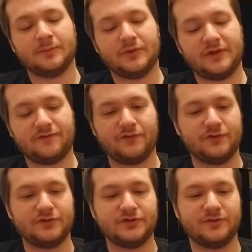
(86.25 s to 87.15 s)
Without
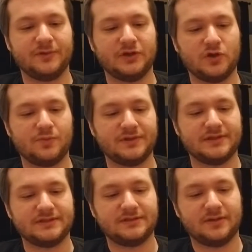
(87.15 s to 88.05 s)
further ado, I'm going to open
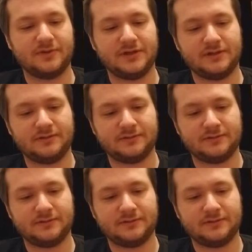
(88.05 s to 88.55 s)
this up here.